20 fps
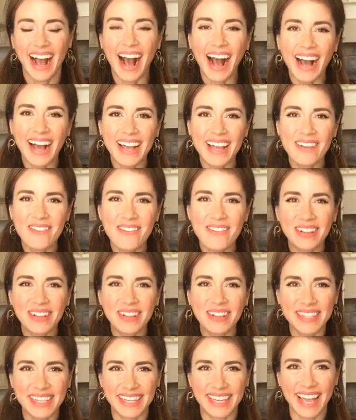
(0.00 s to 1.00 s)
Hi,
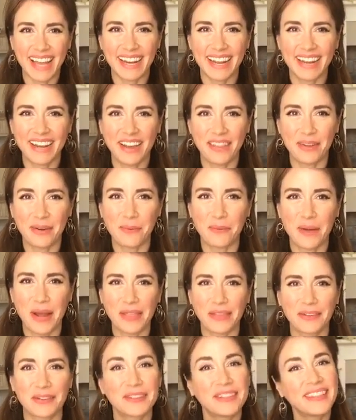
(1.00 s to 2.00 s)
welcome to yet another
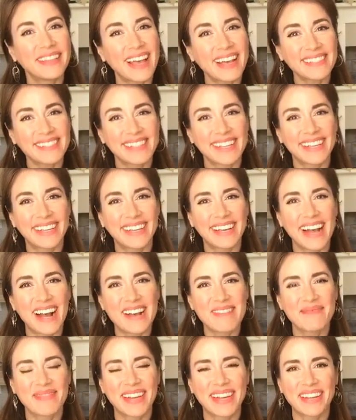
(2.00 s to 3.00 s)
weather lesson.
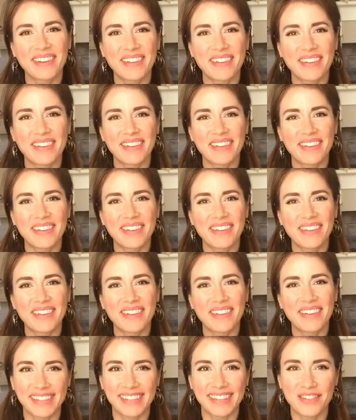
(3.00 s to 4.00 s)
I'm meteorologist
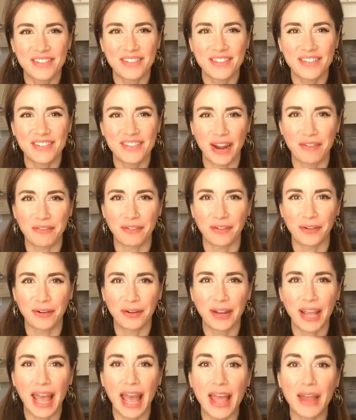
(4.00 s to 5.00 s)
Alexandra
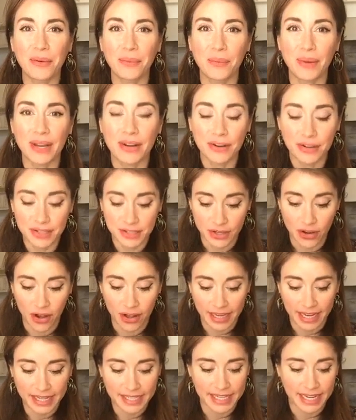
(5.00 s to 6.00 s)
Cranford, and we are
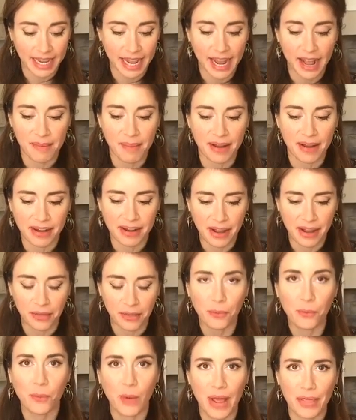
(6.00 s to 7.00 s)
talking today about
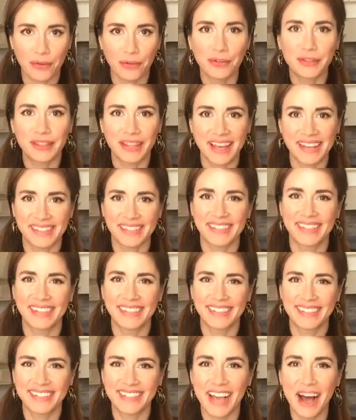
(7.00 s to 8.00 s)
another weather
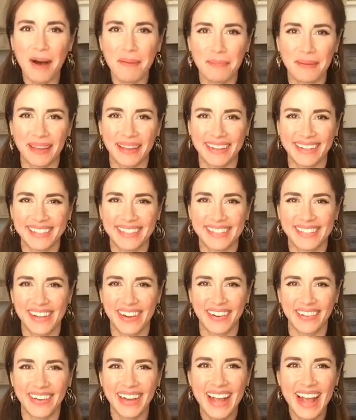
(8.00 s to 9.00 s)
lesson topic.
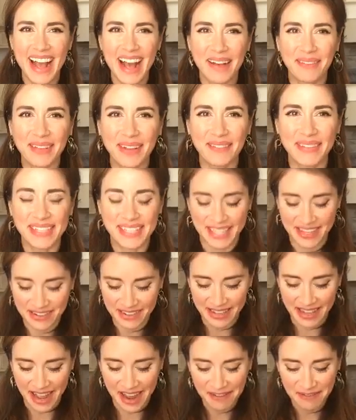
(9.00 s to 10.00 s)
So, I'm coming to
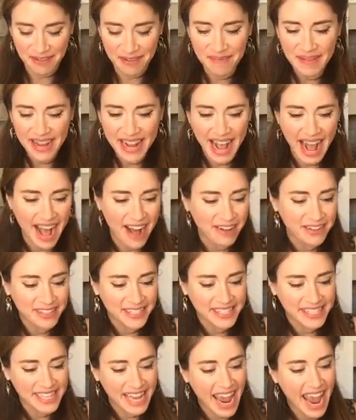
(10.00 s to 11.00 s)
you live from my
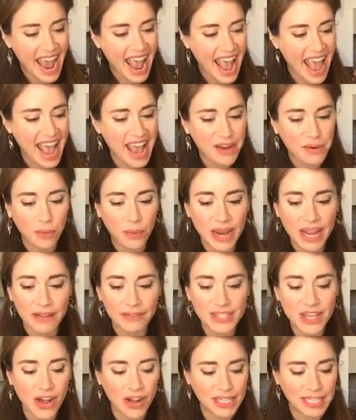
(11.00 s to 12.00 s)
house, and we
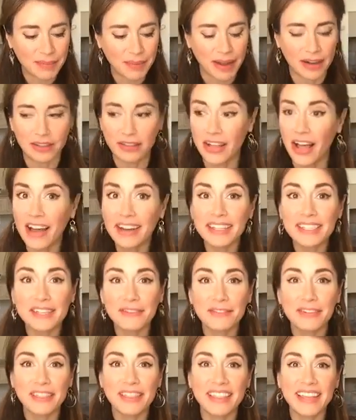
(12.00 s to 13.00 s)
have talked about a lot of
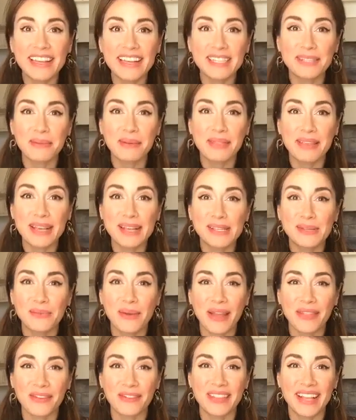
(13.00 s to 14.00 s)
different things with these
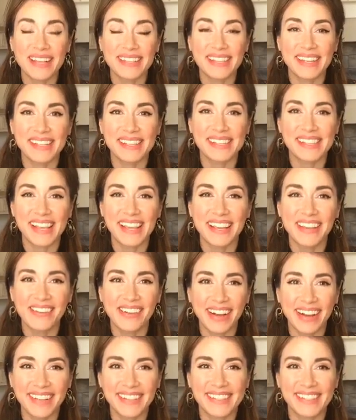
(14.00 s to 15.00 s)
weather lessons. Thank
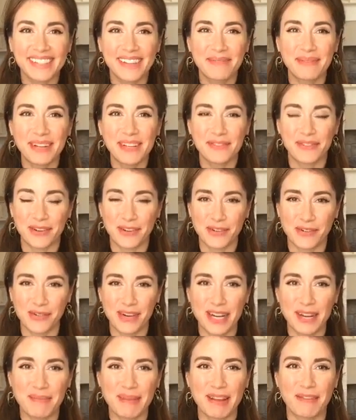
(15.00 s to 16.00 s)
you guys so much for
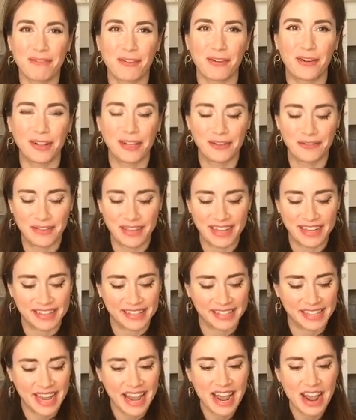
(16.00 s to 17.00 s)
joining me for all of
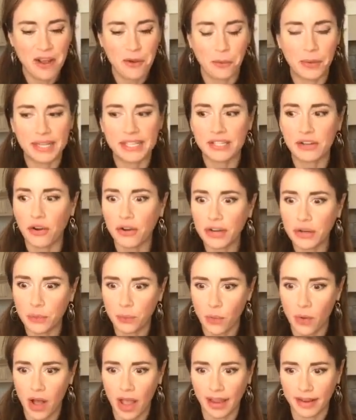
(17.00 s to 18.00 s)
these. We
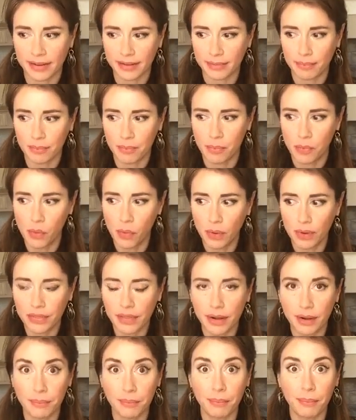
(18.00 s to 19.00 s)
started what, more
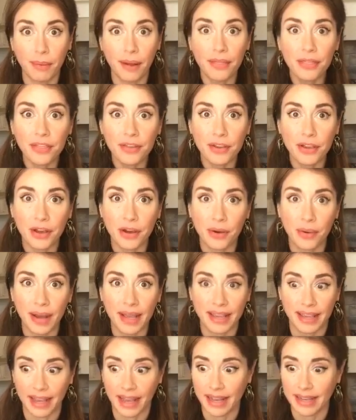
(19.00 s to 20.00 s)
than a month ago,
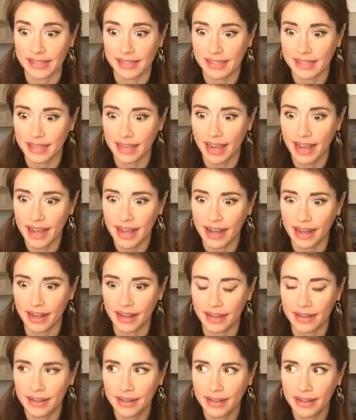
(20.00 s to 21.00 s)
I guess.
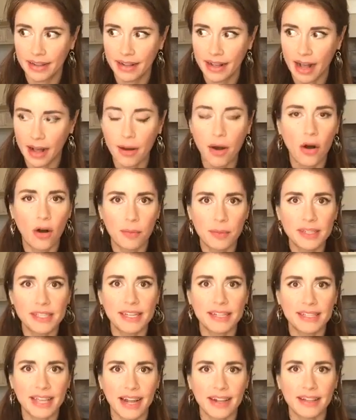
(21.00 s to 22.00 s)
Yeah, uh, almost
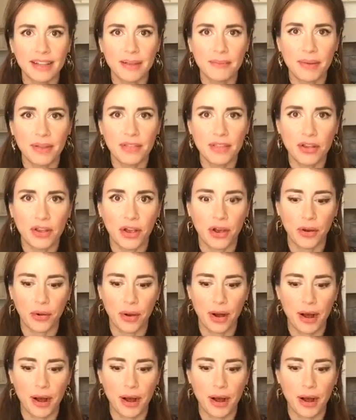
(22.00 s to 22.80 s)
exactly a month ago.